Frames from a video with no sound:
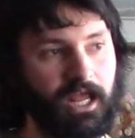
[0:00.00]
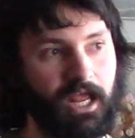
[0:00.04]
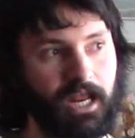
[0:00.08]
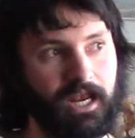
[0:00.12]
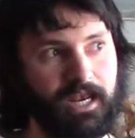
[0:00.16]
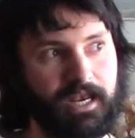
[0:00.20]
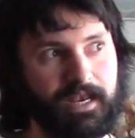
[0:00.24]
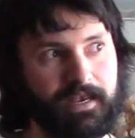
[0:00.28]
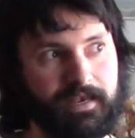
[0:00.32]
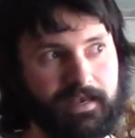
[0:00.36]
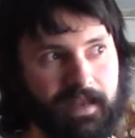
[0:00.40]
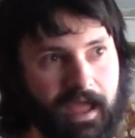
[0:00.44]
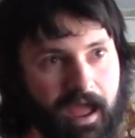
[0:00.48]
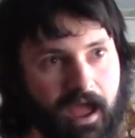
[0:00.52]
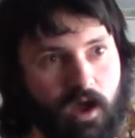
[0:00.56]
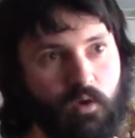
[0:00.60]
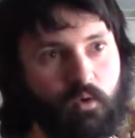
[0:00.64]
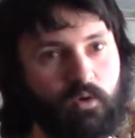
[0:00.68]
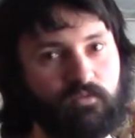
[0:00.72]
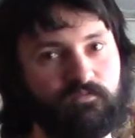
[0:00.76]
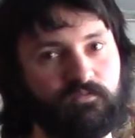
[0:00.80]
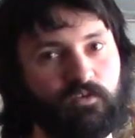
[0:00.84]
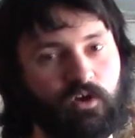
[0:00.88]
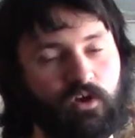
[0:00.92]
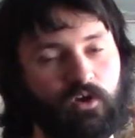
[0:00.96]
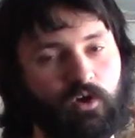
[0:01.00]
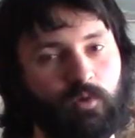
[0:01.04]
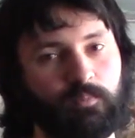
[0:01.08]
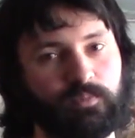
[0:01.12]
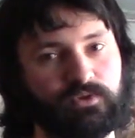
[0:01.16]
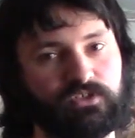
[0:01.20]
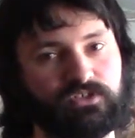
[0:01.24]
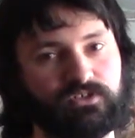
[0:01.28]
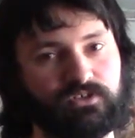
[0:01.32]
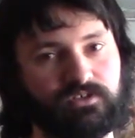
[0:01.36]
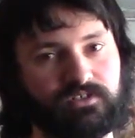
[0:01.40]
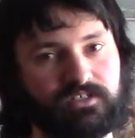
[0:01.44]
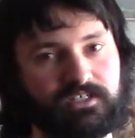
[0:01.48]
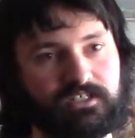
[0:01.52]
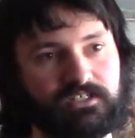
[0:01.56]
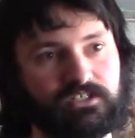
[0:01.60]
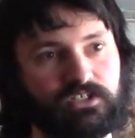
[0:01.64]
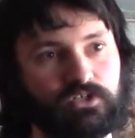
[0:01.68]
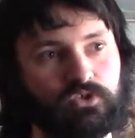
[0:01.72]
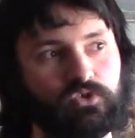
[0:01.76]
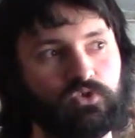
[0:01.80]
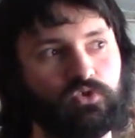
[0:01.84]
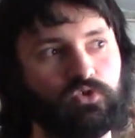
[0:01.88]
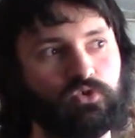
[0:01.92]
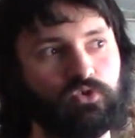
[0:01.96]
Now I've got opportunities
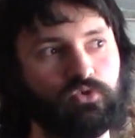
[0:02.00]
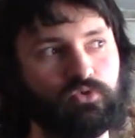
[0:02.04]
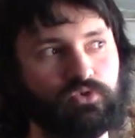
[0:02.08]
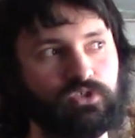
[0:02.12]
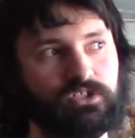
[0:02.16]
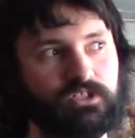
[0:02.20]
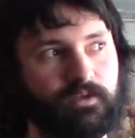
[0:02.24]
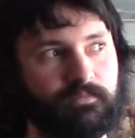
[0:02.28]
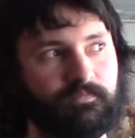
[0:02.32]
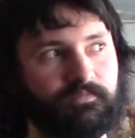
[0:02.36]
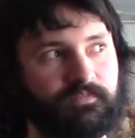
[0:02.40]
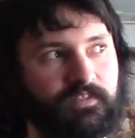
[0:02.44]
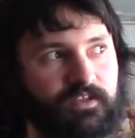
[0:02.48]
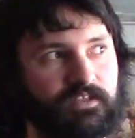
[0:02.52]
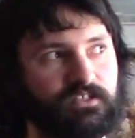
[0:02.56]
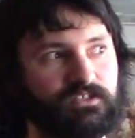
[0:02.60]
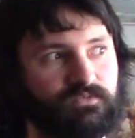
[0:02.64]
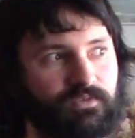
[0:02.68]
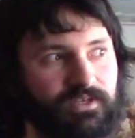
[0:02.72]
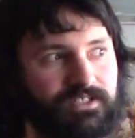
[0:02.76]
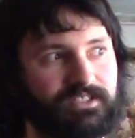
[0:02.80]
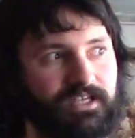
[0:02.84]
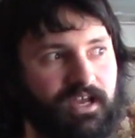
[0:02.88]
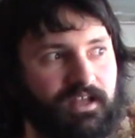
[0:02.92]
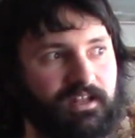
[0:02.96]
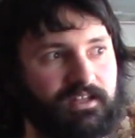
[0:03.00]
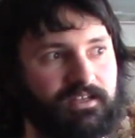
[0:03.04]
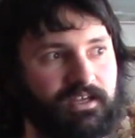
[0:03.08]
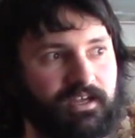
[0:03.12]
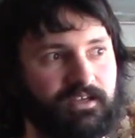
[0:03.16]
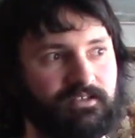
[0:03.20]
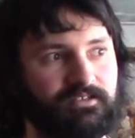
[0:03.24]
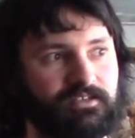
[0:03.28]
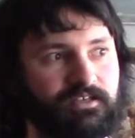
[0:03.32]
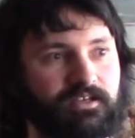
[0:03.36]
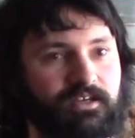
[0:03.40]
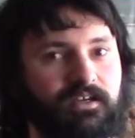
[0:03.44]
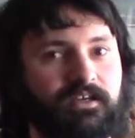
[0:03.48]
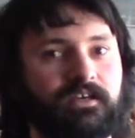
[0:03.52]
to do something to retaliate.